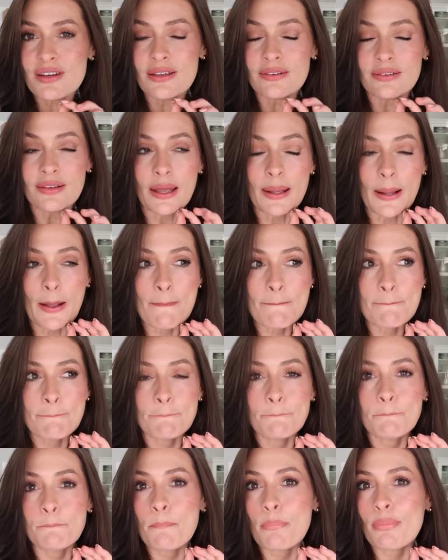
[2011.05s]
It's like
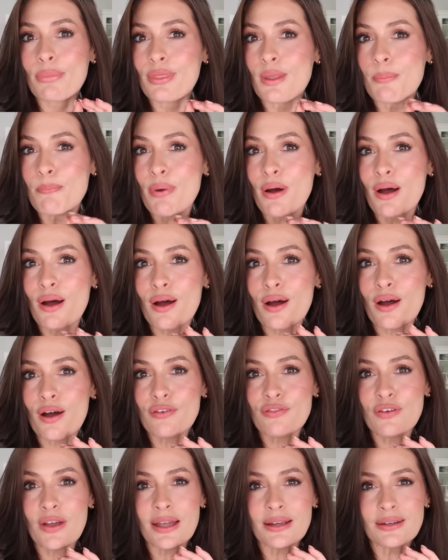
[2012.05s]
the
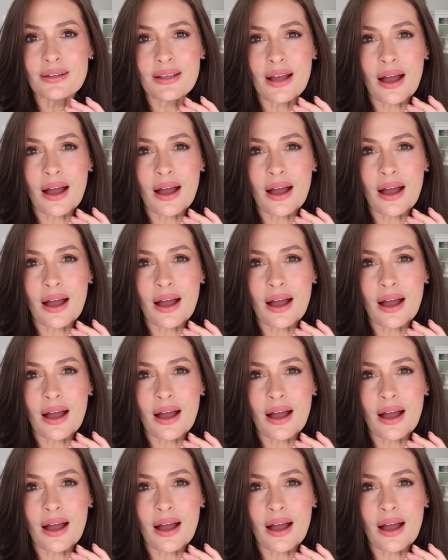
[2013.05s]
perfect